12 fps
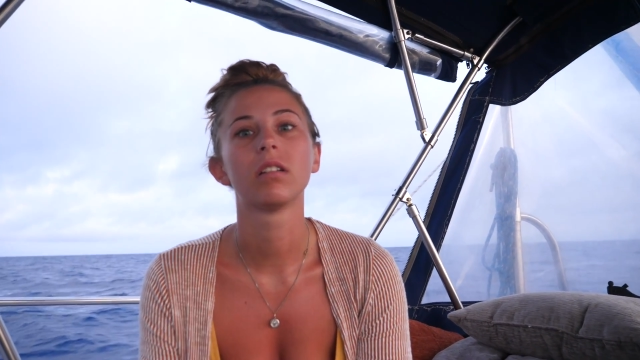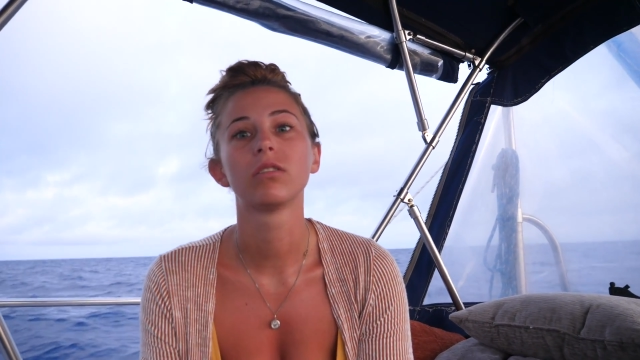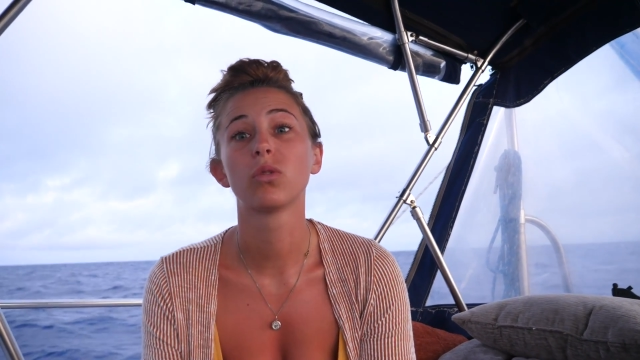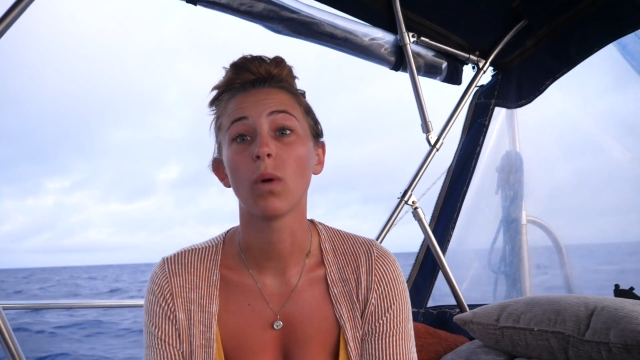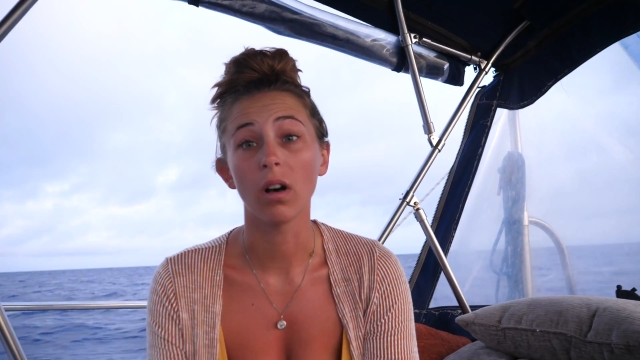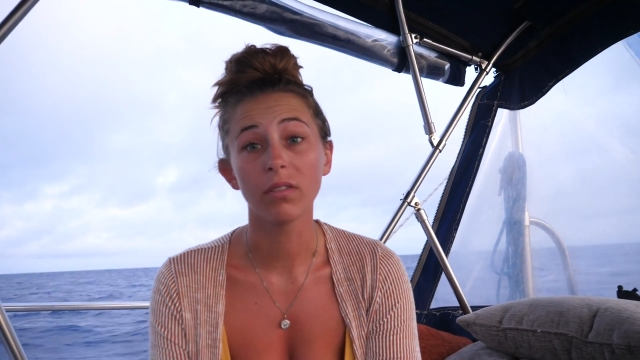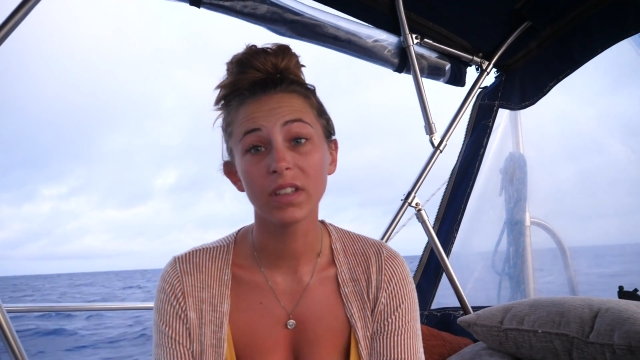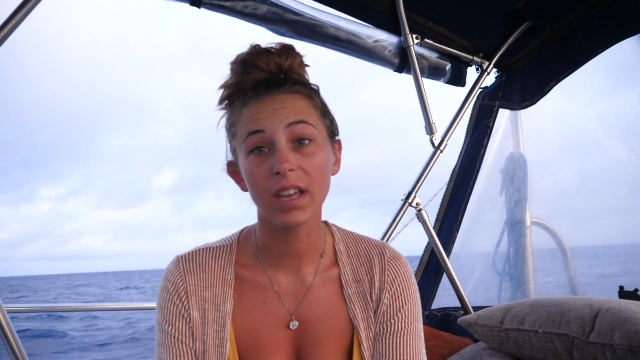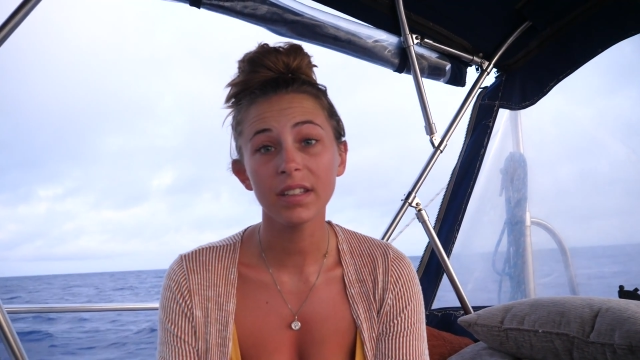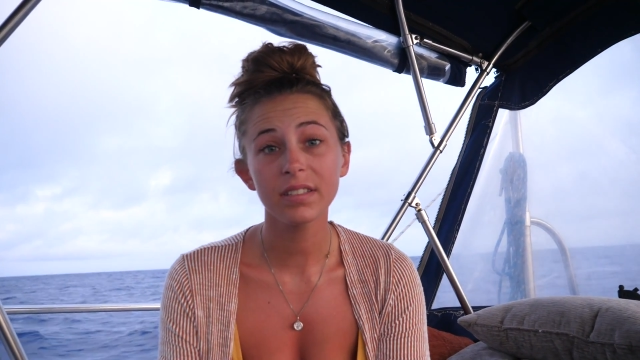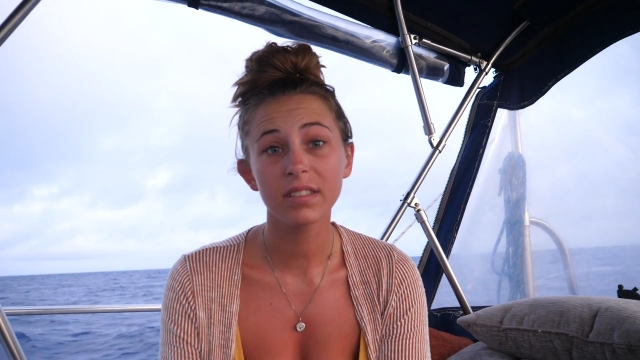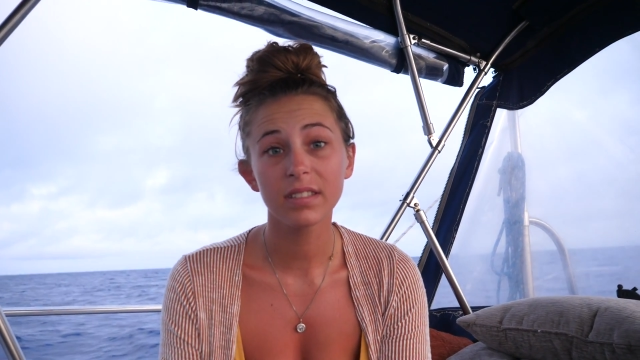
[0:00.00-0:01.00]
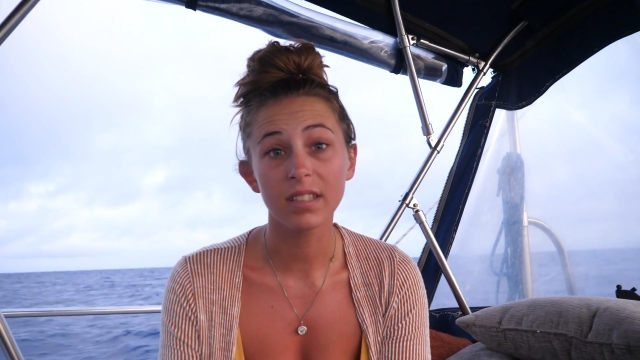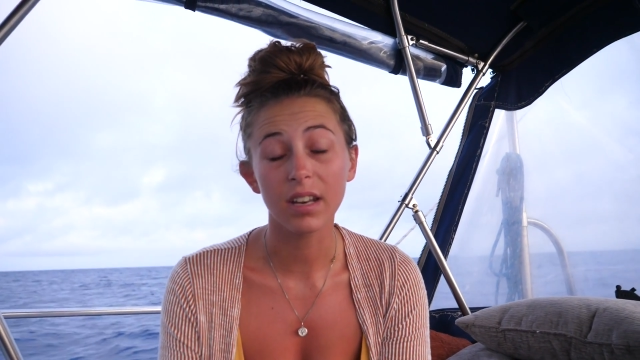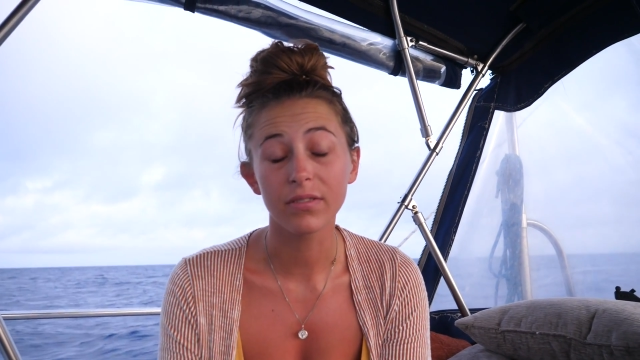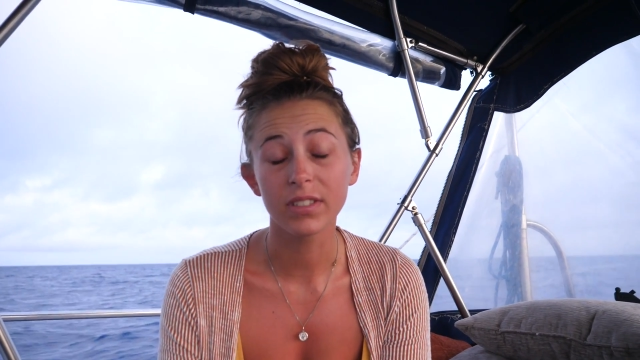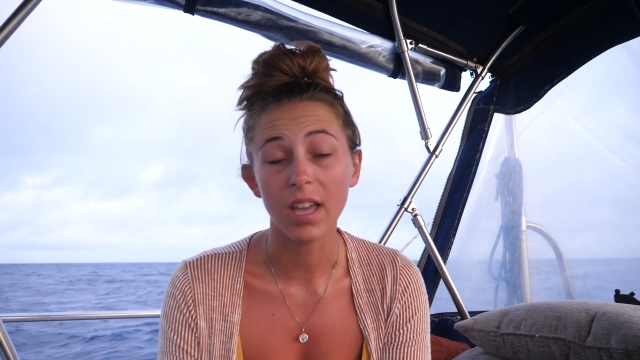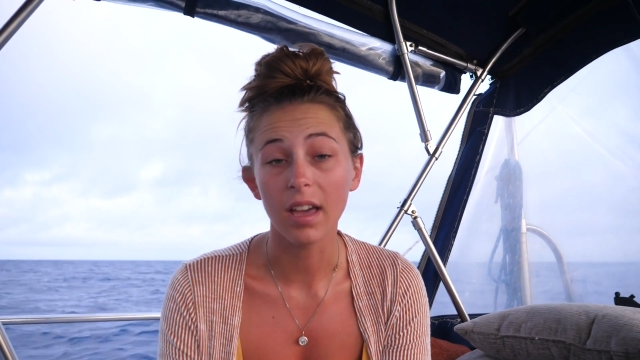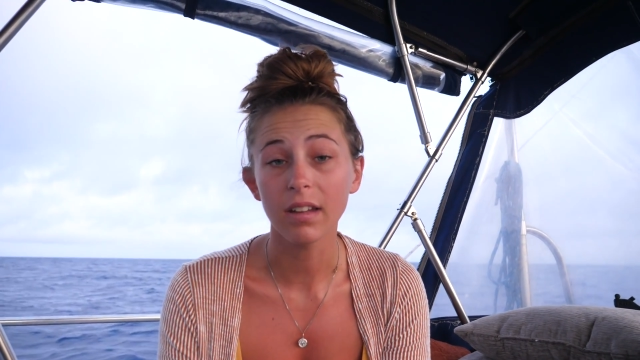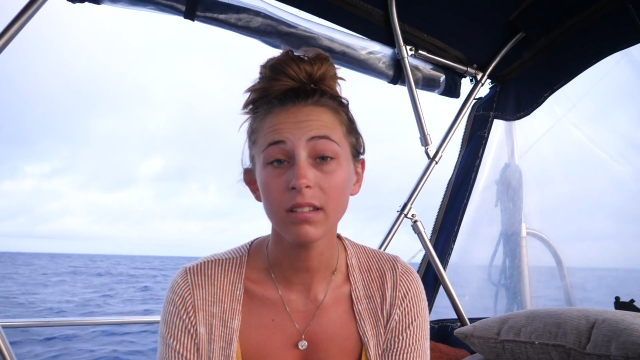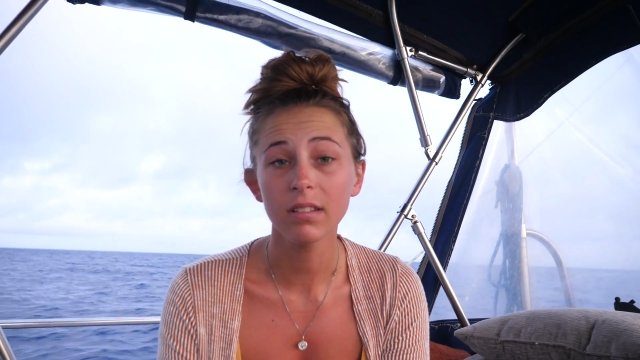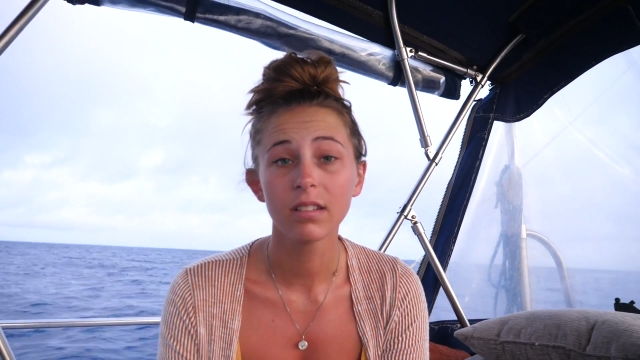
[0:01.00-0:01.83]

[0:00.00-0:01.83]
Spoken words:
12 days instead of 10,